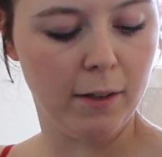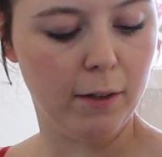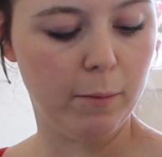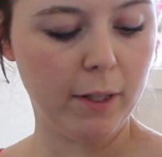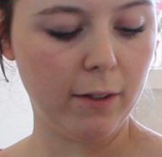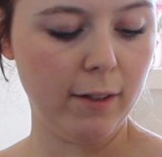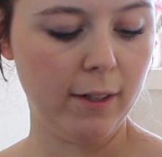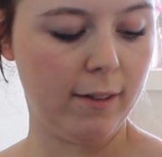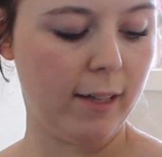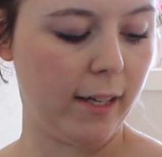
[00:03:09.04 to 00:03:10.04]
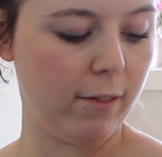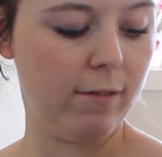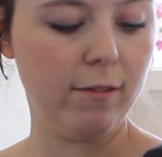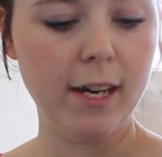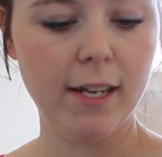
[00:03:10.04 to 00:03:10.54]
Oh my god, it's like
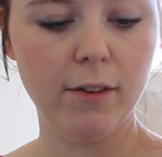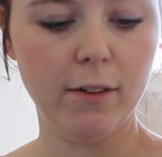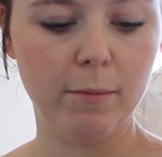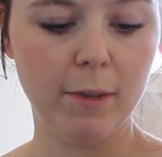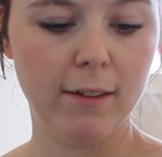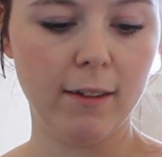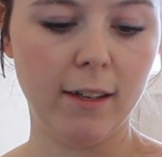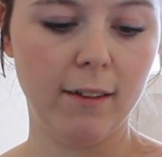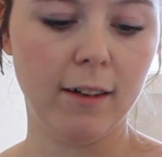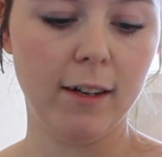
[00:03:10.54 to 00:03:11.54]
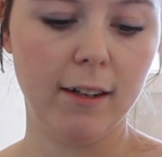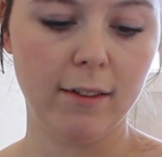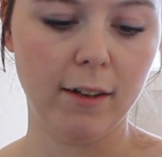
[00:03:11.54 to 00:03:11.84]
red on my skin, guys.